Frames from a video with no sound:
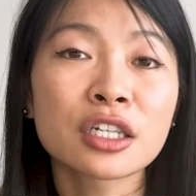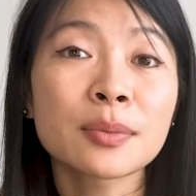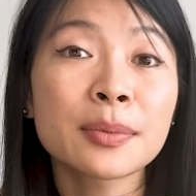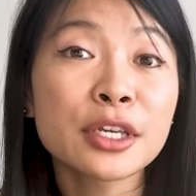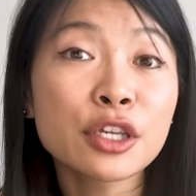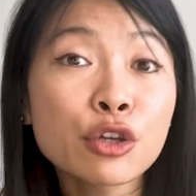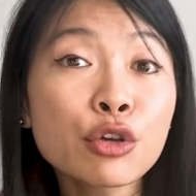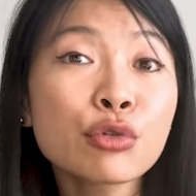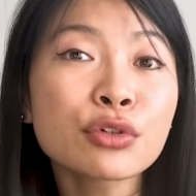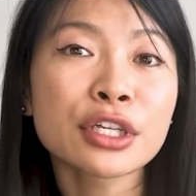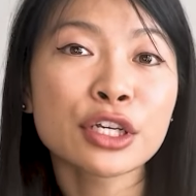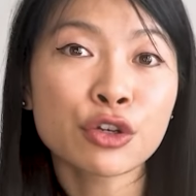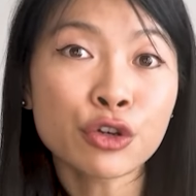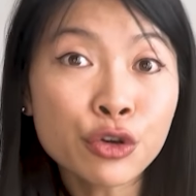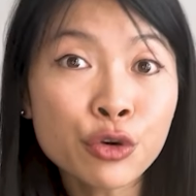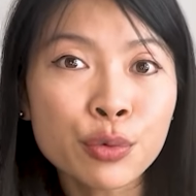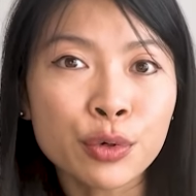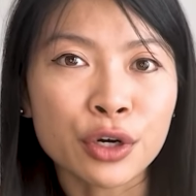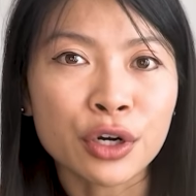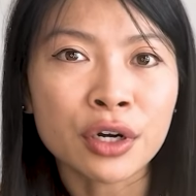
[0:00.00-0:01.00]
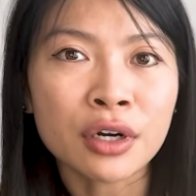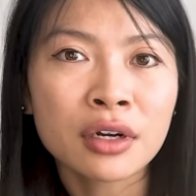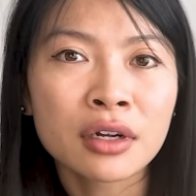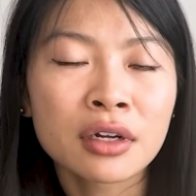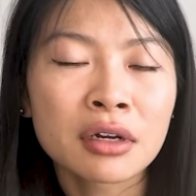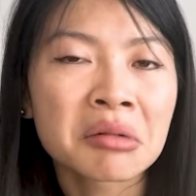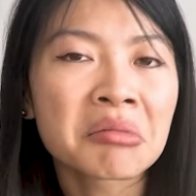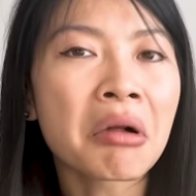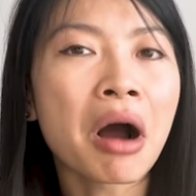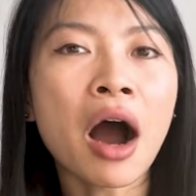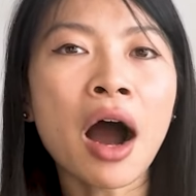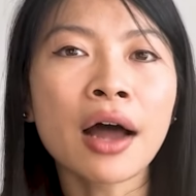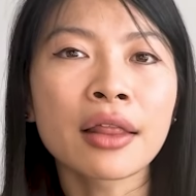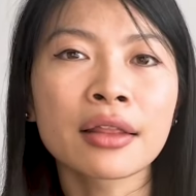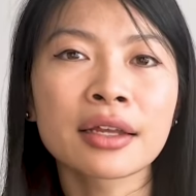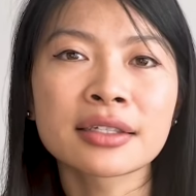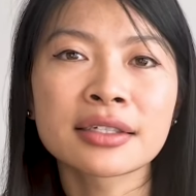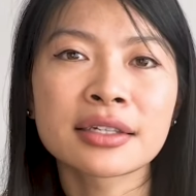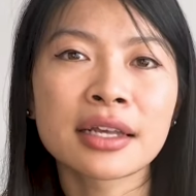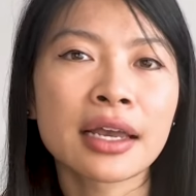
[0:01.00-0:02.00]
to be using Uber
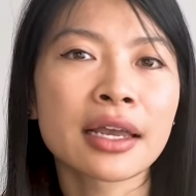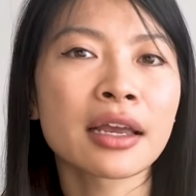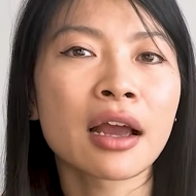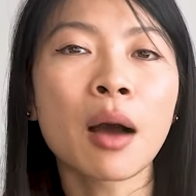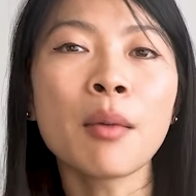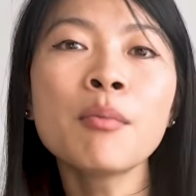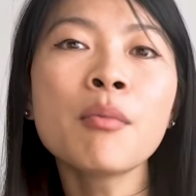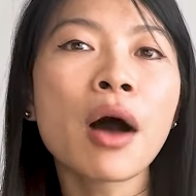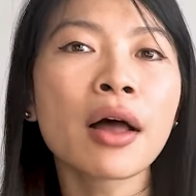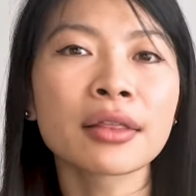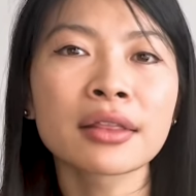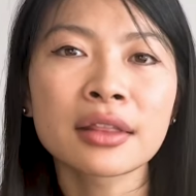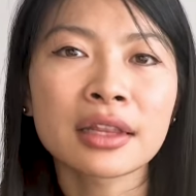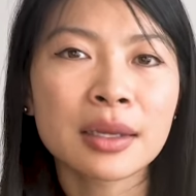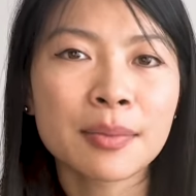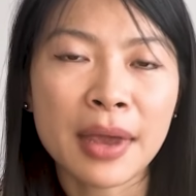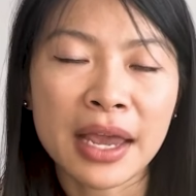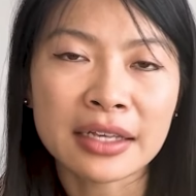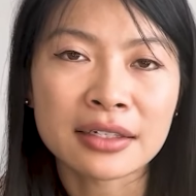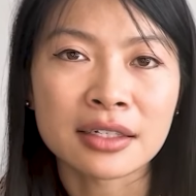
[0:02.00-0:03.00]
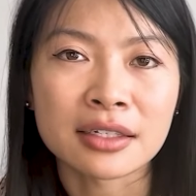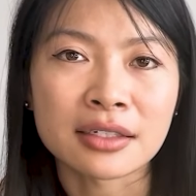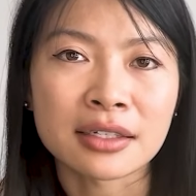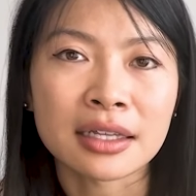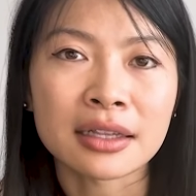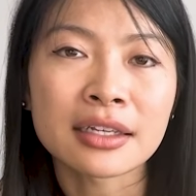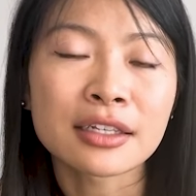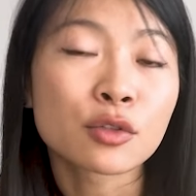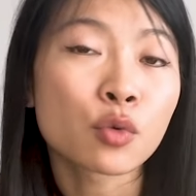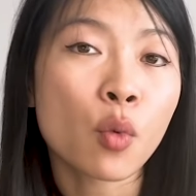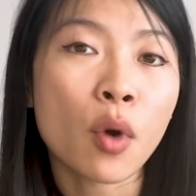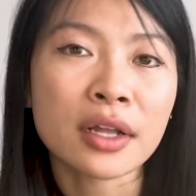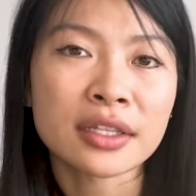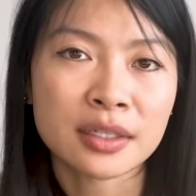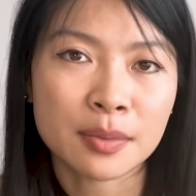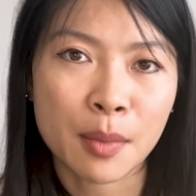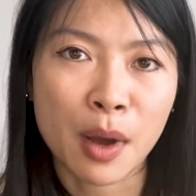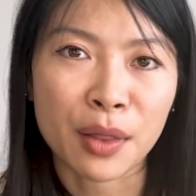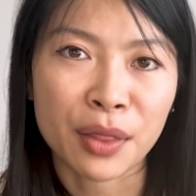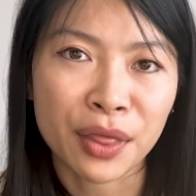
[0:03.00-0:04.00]
on, let's say, a monthly basis, at least
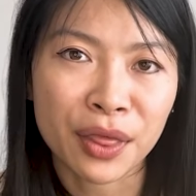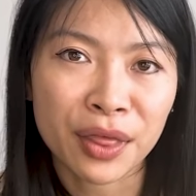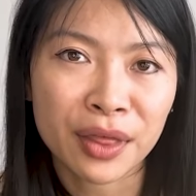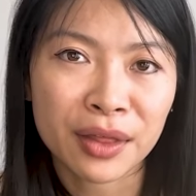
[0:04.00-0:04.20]
once a month?